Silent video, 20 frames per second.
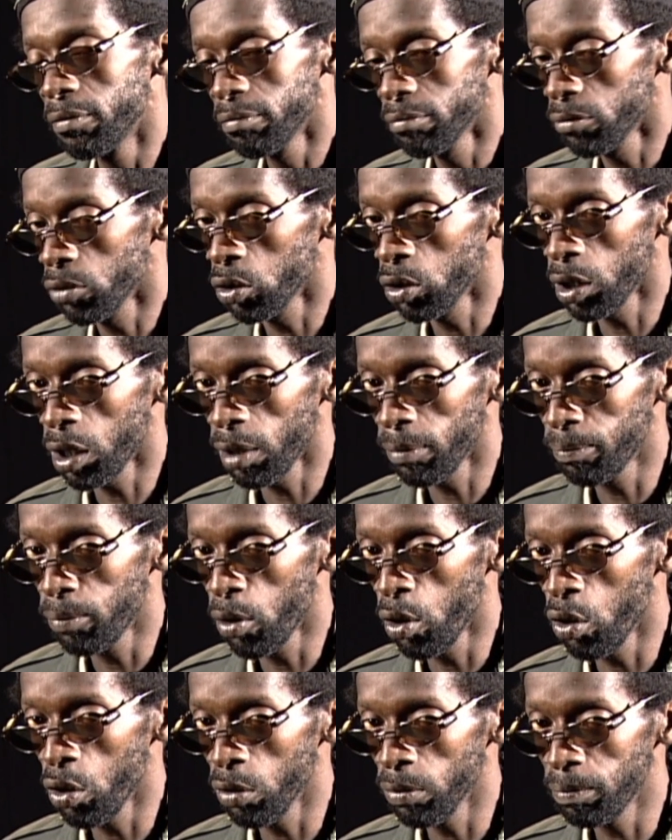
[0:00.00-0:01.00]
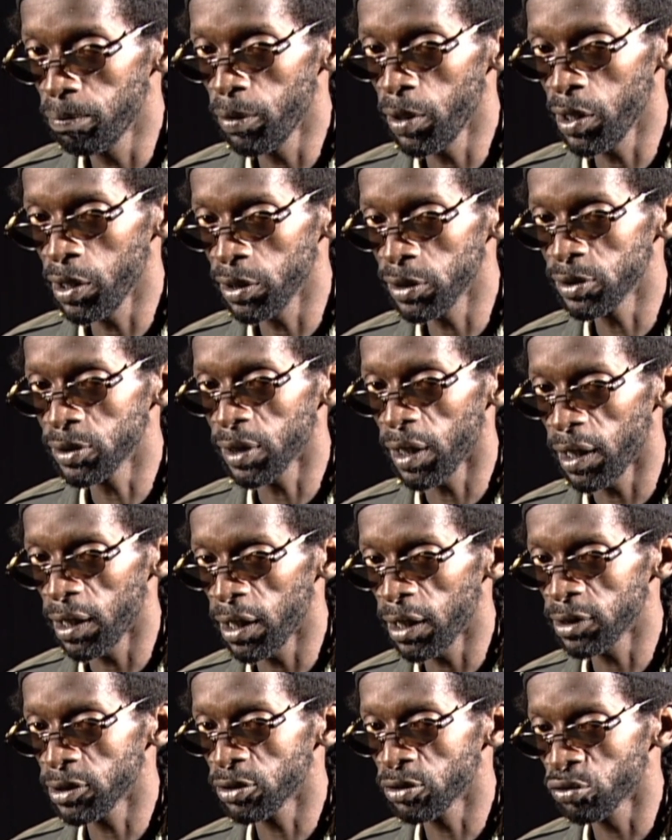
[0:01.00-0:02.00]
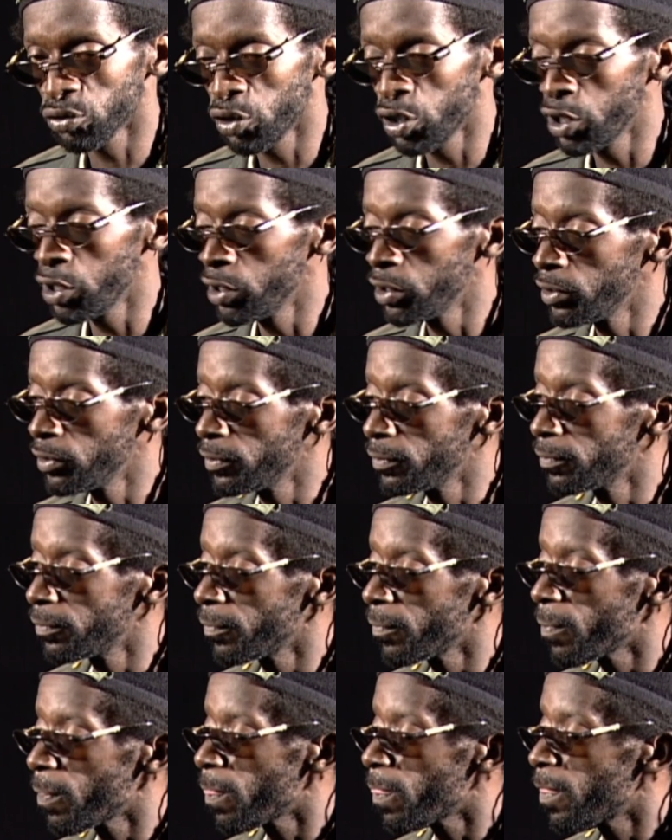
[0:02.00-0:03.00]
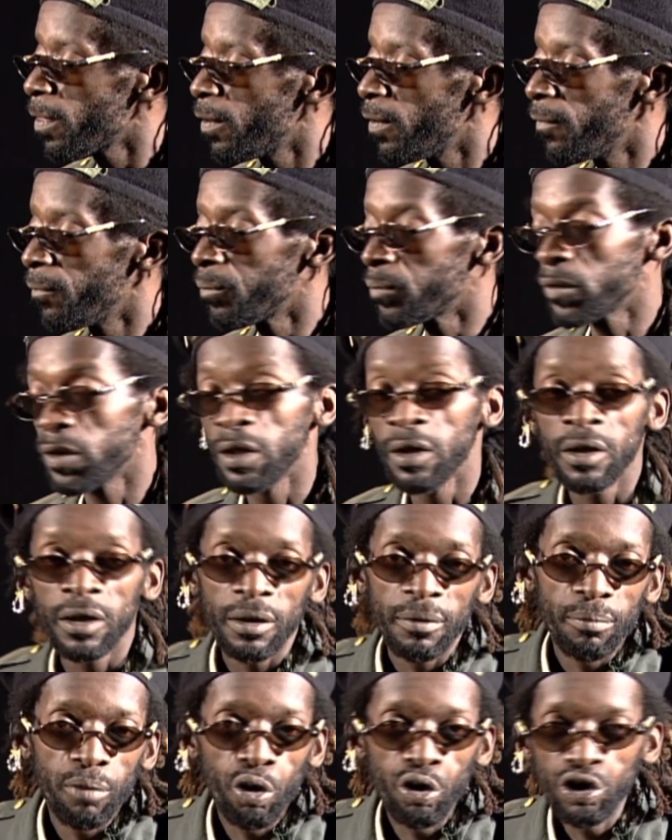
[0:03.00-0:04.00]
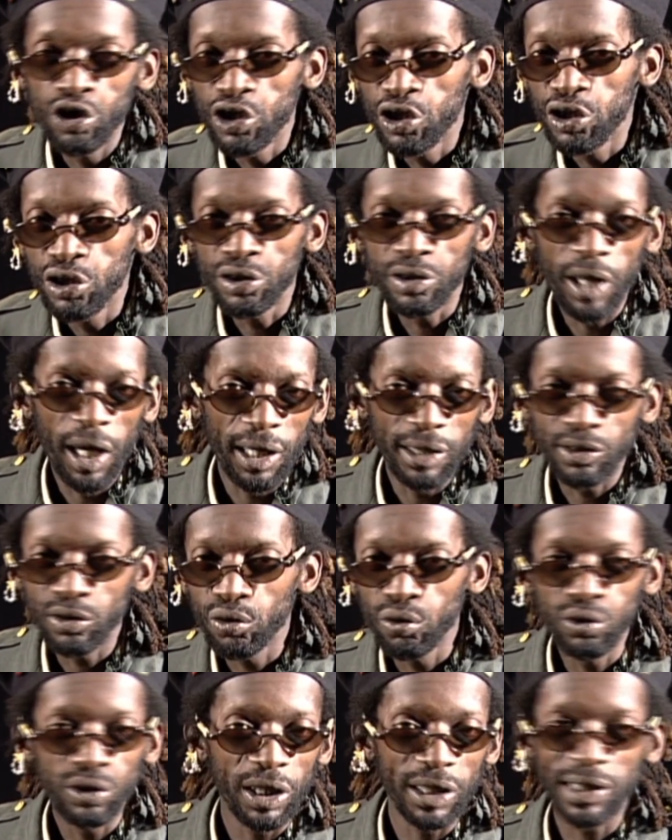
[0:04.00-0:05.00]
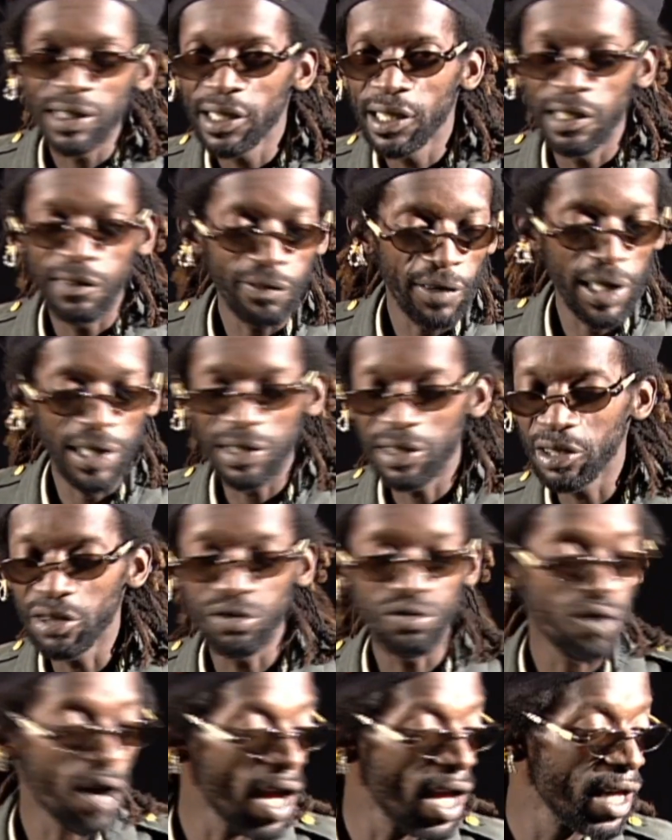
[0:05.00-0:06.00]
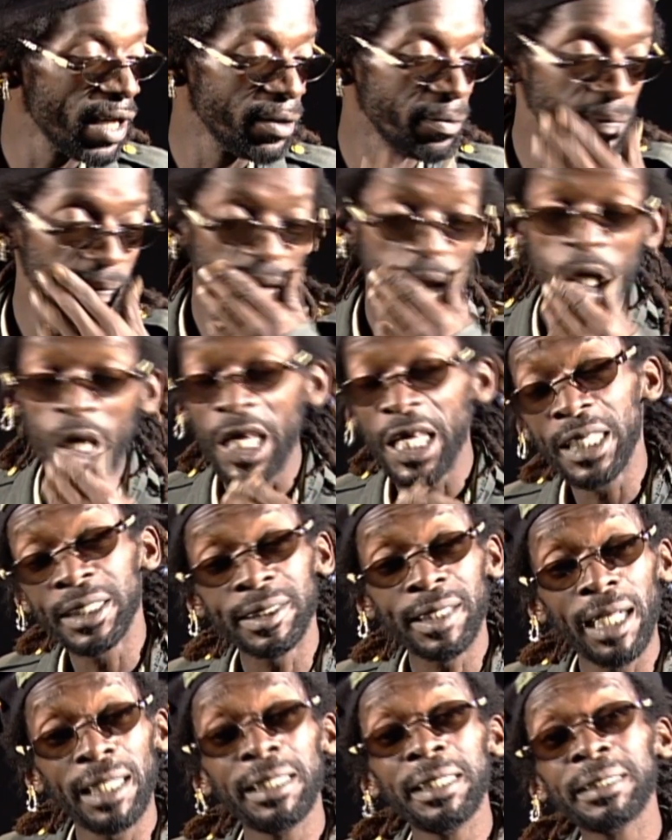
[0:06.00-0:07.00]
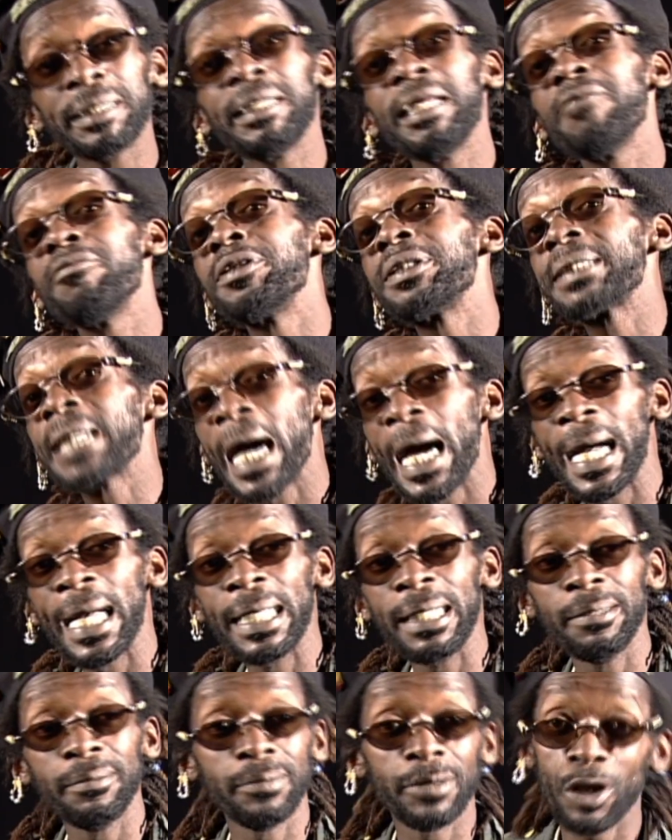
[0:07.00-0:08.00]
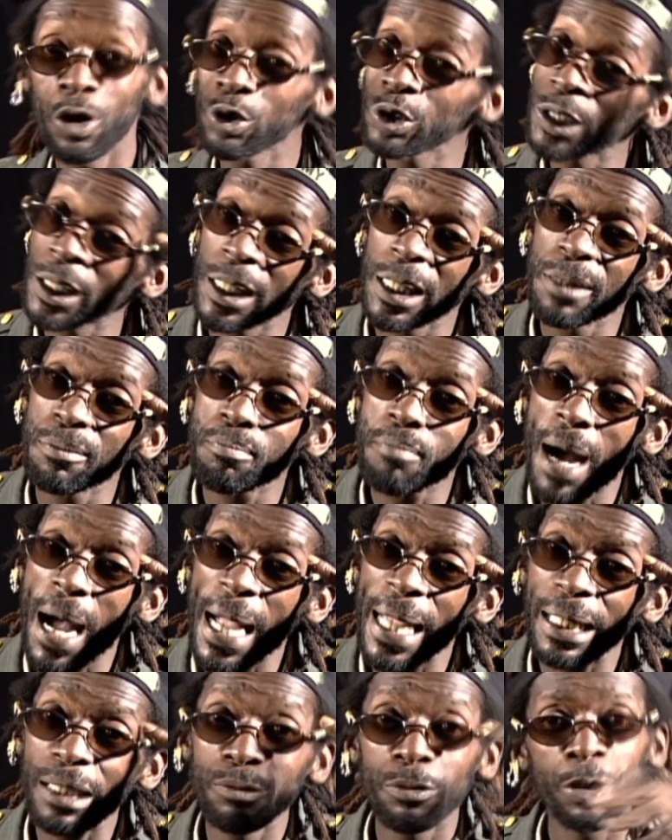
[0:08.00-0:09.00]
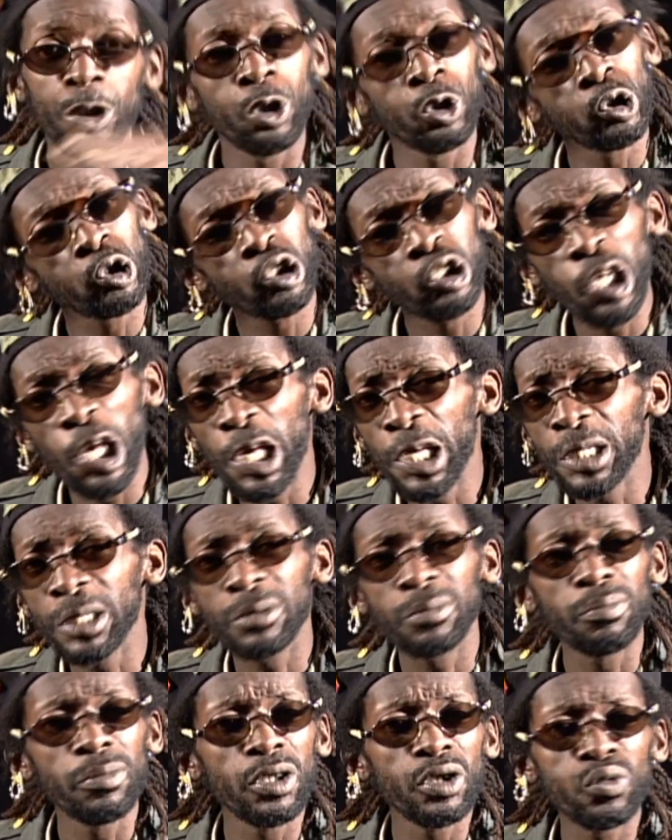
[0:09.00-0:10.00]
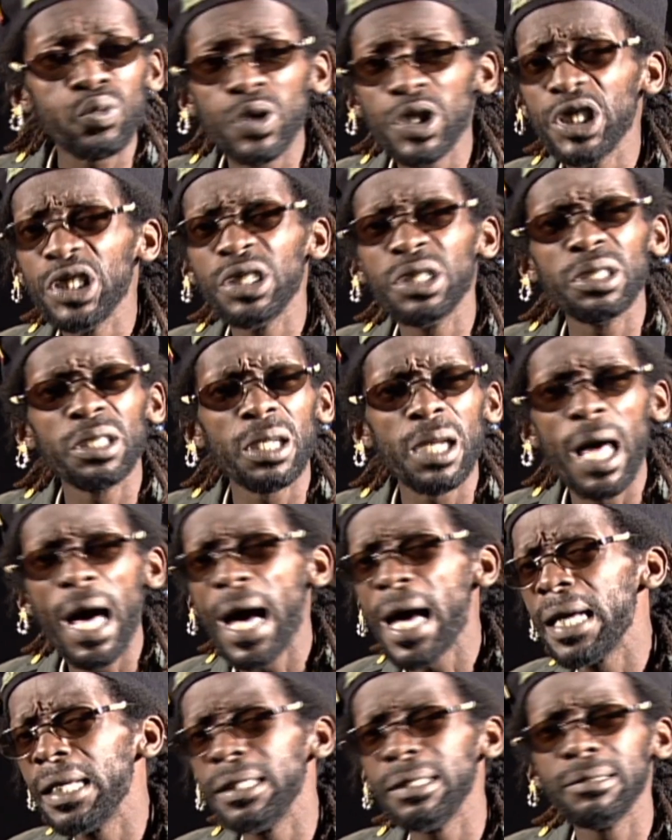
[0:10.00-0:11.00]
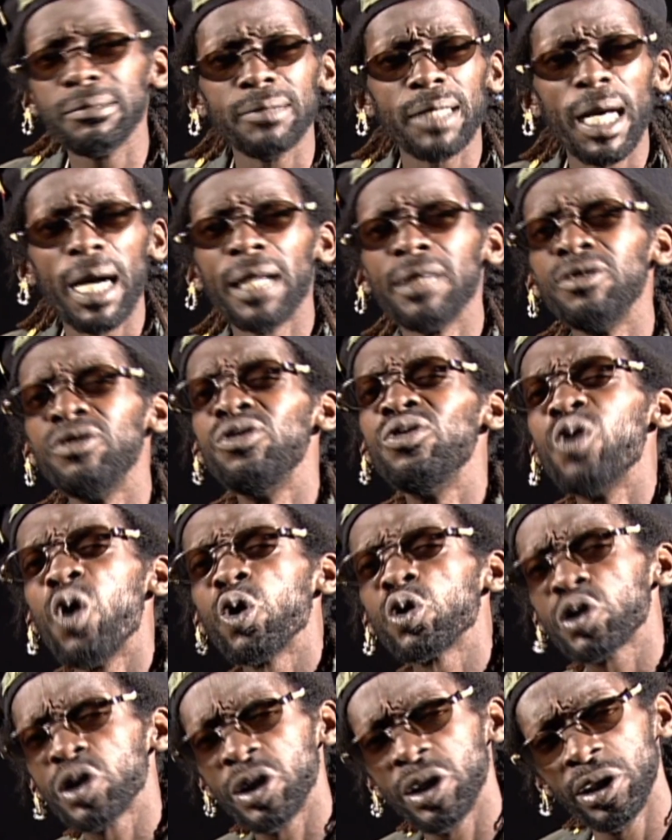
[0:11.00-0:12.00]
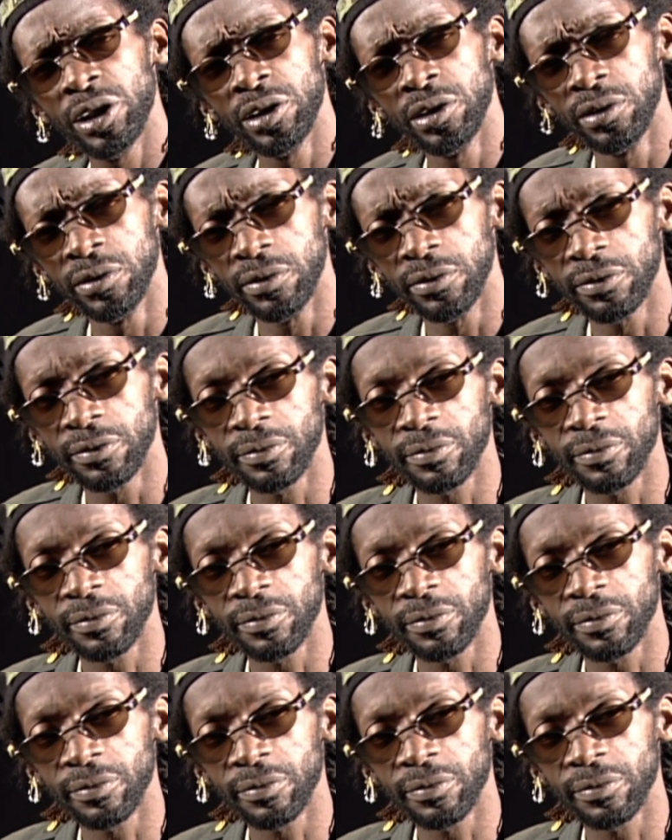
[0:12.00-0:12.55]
but a puppet and a string. Police and soldiers in fighting crime, escalating every time. They out of their mind when they check between the lines. They are nothing